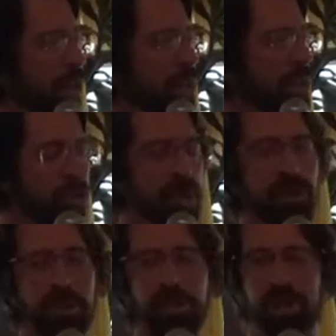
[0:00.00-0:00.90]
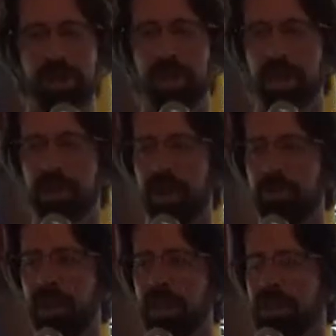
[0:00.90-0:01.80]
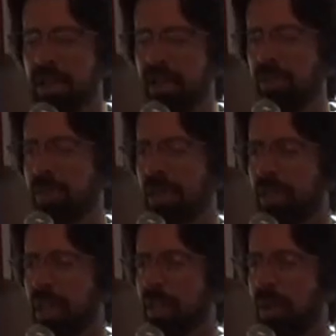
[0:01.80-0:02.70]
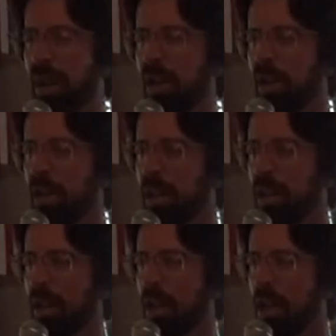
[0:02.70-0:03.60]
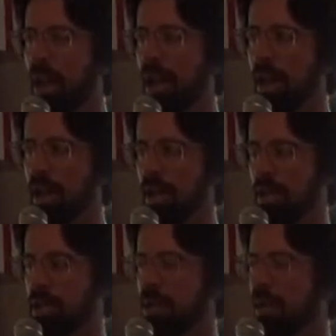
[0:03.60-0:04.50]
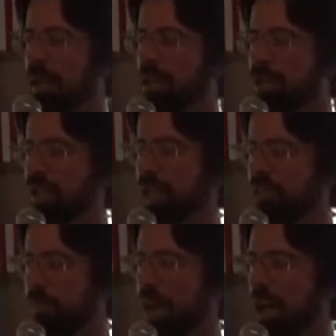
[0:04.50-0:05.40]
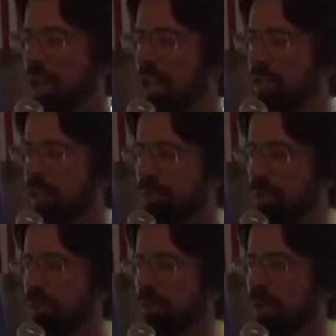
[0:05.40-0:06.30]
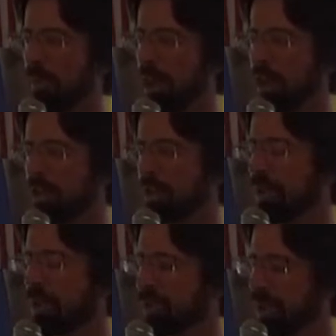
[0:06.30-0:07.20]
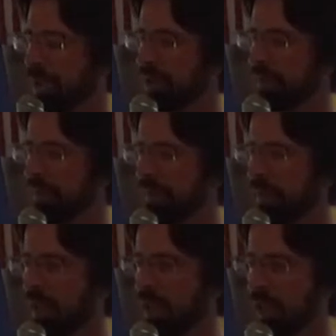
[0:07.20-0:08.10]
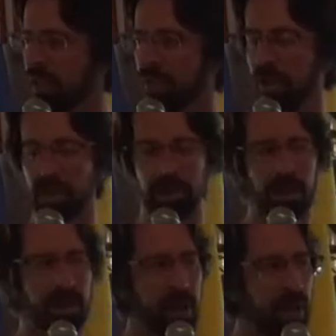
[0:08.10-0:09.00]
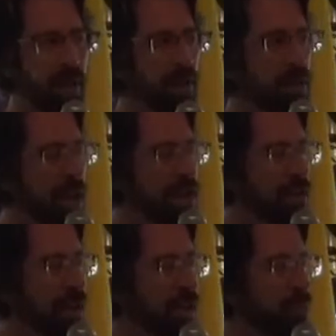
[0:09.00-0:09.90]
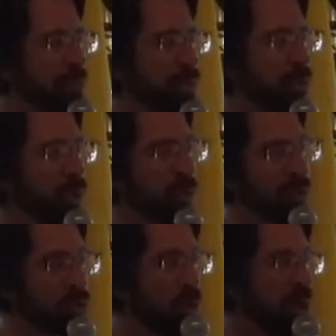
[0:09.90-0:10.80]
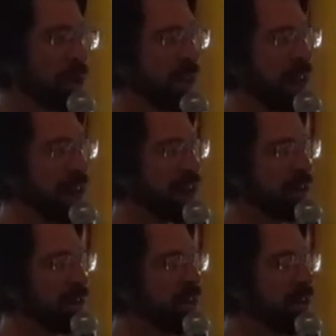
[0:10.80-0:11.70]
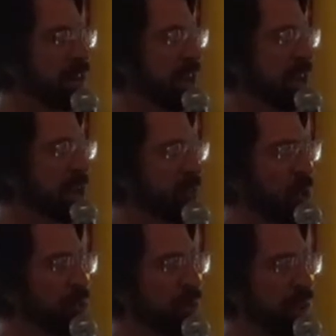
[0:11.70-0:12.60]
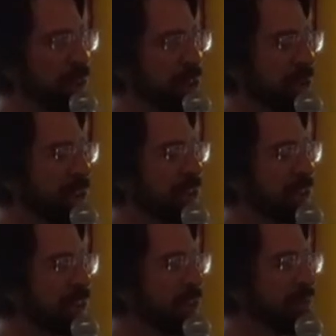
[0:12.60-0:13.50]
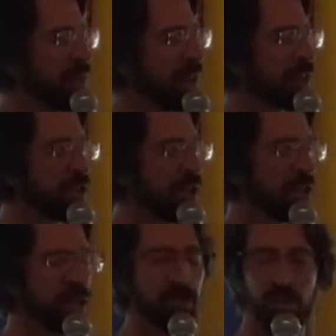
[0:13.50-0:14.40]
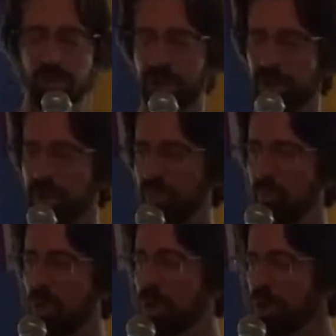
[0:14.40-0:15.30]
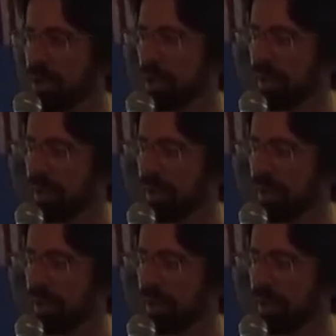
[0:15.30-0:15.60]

This resolution says something that's never been said by a legislative body since Roe v. Wade in this country. It says that the United States Supreme Court was wrong and acted inappropriately and illegally. It says that abortion is murder.